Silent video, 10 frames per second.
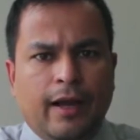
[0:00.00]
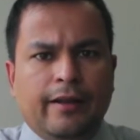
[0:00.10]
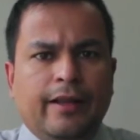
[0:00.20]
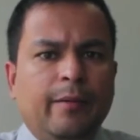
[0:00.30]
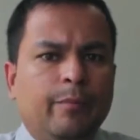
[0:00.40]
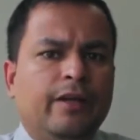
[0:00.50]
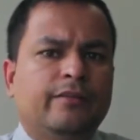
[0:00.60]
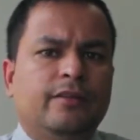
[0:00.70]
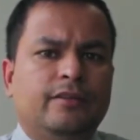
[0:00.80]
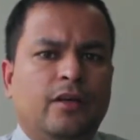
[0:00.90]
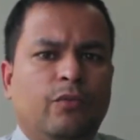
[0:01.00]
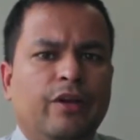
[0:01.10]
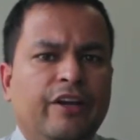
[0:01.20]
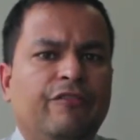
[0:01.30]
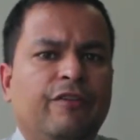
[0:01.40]
and that makes us a
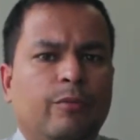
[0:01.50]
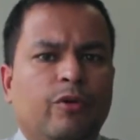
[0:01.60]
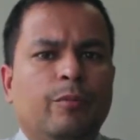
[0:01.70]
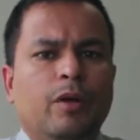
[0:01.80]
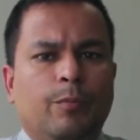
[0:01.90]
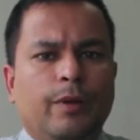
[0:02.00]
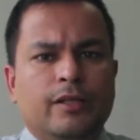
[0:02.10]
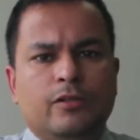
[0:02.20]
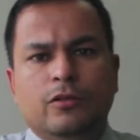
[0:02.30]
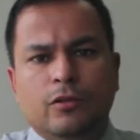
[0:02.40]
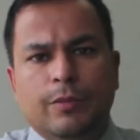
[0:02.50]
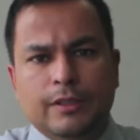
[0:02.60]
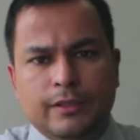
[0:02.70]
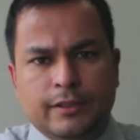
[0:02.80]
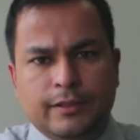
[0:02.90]
very favorable place to do
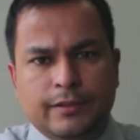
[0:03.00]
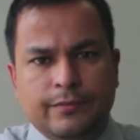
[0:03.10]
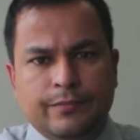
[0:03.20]
business.